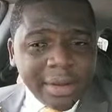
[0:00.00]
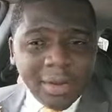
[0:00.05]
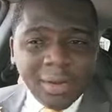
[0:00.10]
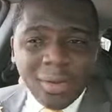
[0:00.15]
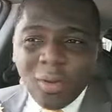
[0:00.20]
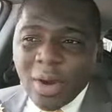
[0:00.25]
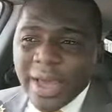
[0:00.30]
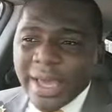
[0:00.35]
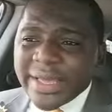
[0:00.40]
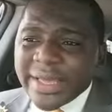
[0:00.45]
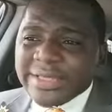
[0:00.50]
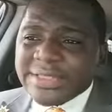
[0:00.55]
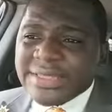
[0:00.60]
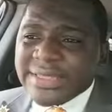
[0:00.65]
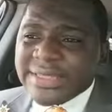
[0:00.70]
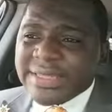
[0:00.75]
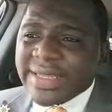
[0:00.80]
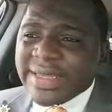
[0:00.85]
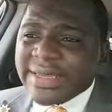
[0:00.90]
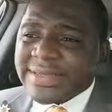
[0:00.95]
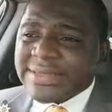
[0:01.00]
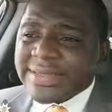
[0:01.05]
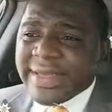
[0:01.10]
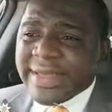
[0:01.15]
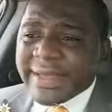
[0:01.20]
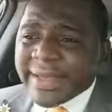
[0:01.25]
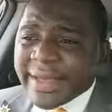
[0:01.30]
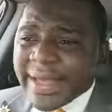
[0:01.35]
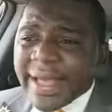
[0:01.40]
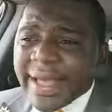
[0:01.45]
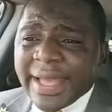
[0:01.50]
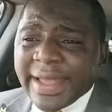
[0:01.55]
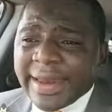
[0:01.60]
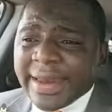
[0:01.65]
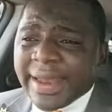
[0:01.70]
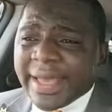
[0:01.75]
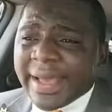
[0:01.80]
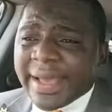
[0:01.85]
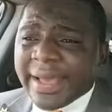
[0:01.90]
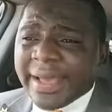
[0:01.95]
Why is it that in
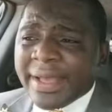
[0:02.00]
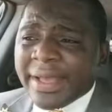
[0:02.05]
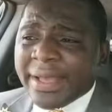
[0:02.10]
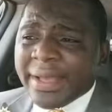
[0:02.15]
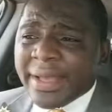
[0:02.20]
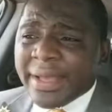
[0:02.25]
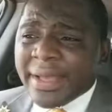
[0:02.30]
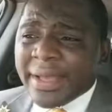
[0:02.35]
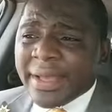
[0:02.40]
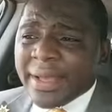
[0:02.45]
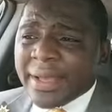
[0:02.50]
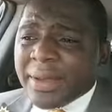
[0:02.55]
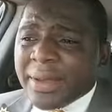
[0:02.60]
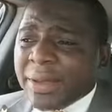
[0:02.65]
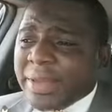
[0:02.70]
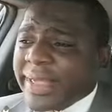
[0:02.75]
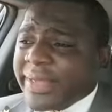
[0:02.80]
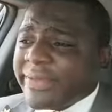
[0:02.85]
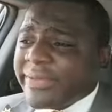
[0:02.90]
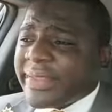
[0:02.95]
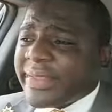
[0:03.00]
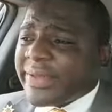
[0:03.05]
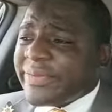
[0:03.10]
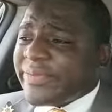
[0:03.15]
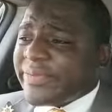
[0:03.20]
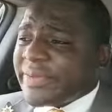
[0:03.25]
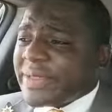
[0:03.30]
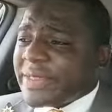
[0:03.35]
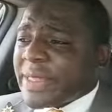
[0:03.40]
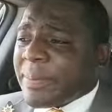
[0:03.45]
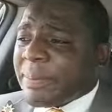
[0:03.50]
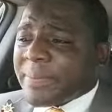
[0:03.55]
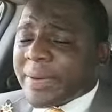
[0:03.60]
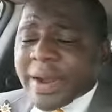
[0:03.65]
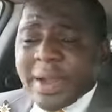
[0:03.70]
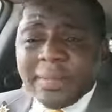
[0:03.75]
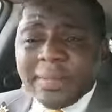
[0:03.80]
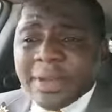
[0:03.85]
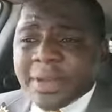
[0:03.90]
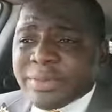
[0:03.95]
Ghana, even if the
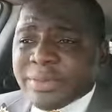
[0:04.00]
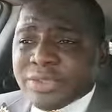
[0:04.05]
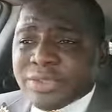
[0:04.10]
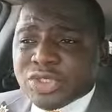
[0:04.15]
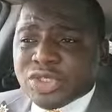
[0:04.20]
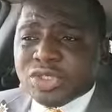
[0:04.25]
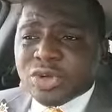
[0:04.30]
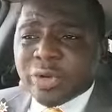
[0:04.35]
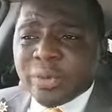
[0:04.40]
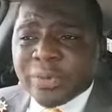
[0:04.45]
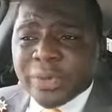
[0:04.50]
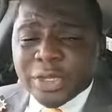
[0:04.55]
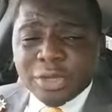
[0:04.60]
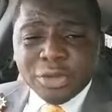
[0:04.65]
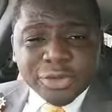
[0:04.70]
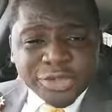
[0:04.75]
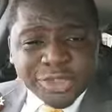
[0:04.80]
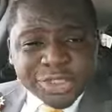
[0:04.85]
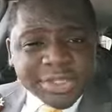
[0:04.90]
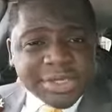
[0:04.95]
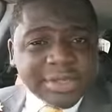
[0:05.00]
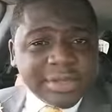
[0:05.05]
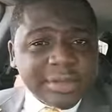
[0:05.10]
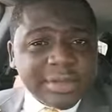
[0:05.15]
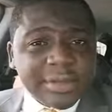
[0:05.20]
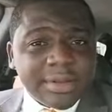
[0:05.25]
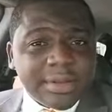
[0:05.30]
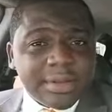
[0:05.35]
problem is so minuscule,